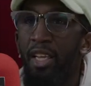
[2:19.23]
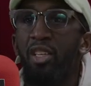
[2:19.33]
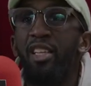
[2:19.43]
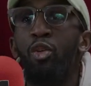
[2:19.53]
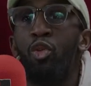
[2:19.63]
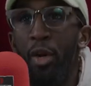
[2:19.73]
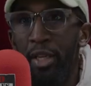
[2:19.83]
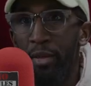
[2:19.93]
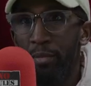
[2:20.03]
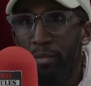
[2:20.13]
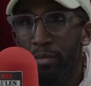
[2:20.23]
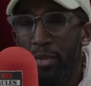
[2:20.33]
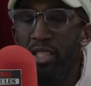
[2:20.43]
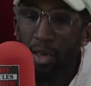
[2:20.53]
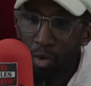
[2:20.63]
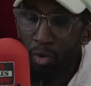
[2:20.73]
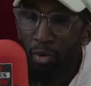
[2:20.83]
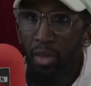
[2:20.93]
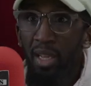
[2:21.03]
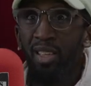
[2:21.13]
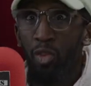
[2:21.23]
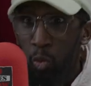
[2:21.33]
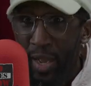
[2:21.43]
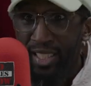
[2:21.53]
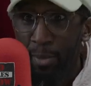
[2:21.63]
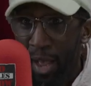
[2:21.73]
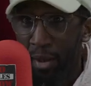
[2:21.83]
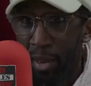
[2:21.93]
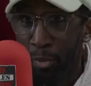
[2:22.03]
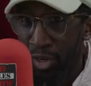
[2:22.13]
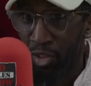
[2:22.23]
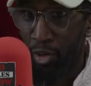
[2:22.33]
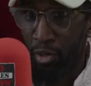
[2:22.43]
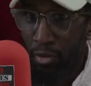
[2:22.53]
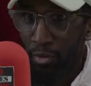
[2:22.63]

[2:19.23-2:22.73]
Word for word: So let's do twenty. Is that cool? Twenty pound. I bought this dog.